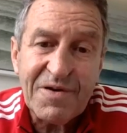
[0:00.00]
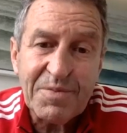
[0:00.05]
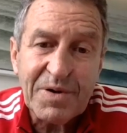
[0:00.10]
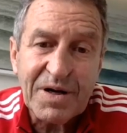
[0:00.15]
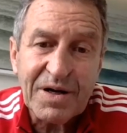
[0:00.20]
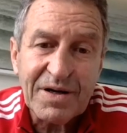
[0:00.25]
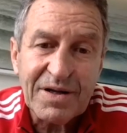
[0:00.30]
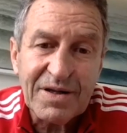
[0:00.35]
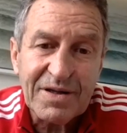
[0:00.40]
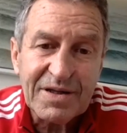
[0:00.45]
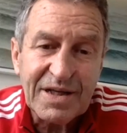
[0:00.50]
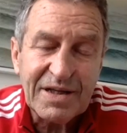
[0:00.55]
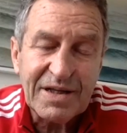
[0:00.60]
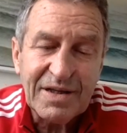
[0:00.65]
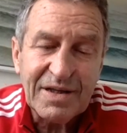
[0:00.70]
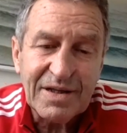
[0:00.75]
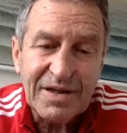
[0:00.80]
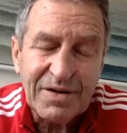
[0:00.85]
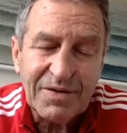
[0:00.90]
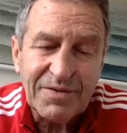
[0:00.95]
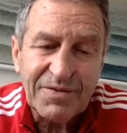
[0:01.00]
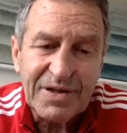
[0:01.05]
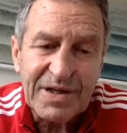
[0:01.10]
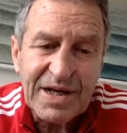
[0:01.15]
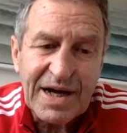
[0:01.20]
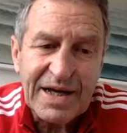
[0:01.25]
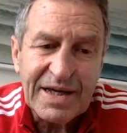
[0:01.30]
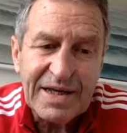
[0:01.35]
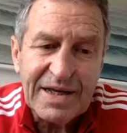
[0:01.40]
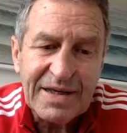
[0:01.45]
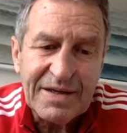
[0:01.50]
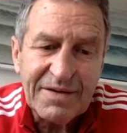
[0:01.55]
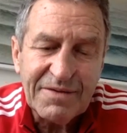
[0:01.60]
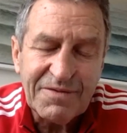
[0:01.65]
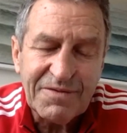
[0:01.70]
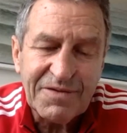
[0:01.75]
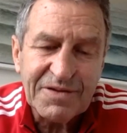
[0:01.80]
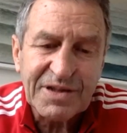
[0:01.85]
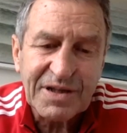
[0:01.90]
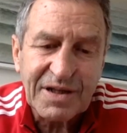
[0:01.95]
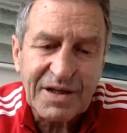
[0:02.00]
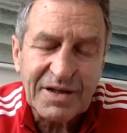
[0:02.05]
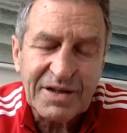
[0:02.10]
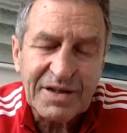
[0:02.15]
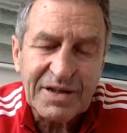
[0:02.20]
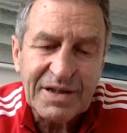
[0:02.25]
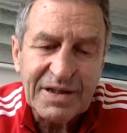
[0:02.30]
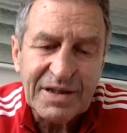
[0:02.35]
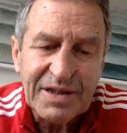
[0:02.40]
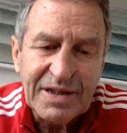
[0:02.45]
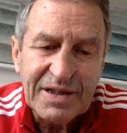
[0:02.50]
minute of the day physically,